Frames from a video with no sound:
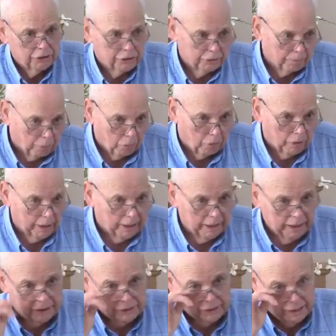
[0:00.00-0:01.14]
to pray
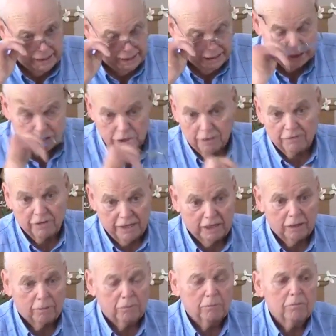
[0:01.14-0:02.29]
and to ask of
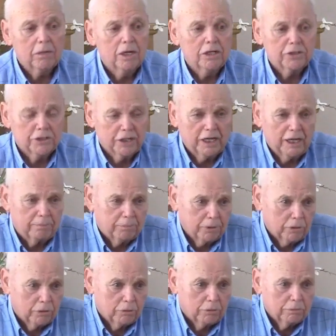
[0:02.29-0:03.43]
Him to help
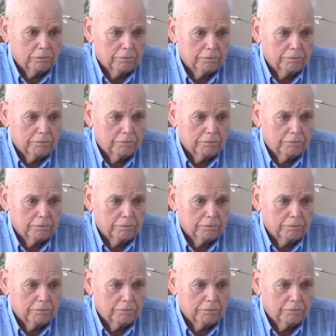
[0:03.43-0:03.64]
you.